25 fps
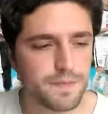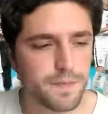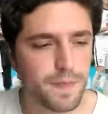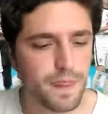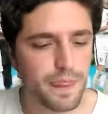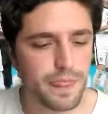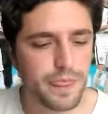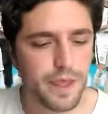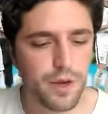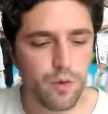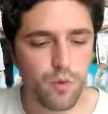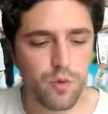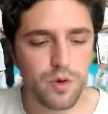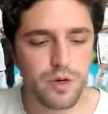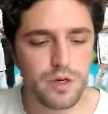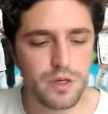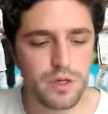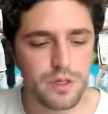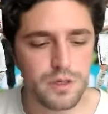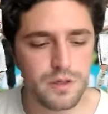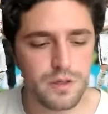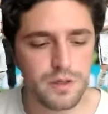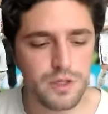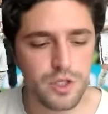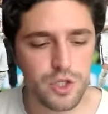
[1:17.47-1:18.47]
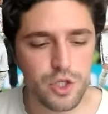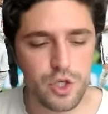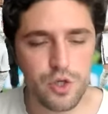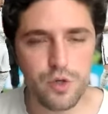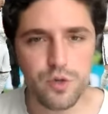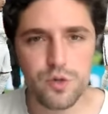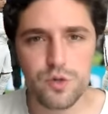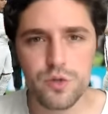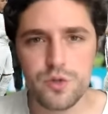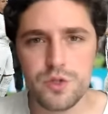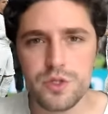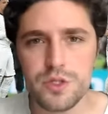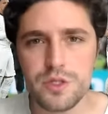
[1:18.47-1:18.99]
They weren't
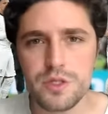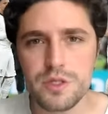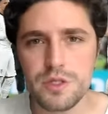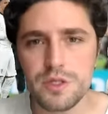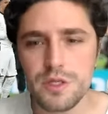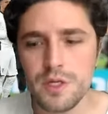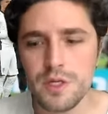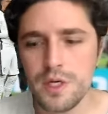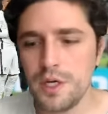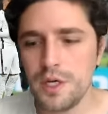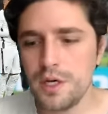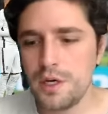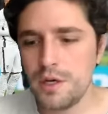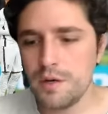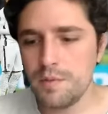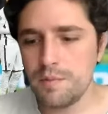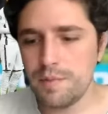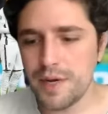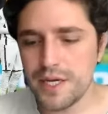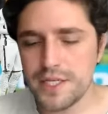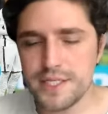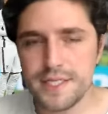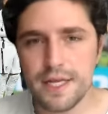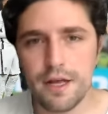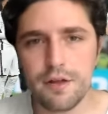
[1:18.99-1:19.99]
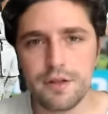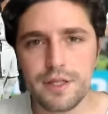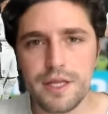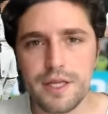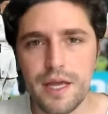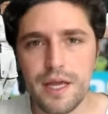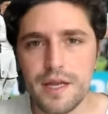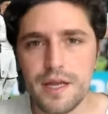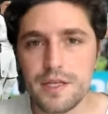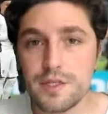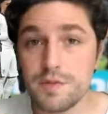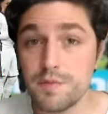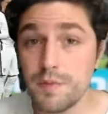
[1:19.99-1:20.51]
used by Southgate
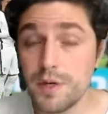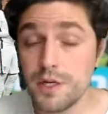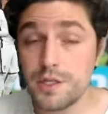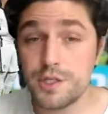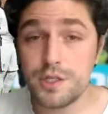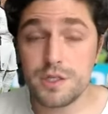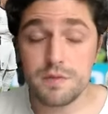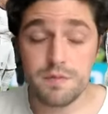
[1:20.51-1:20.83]
as much,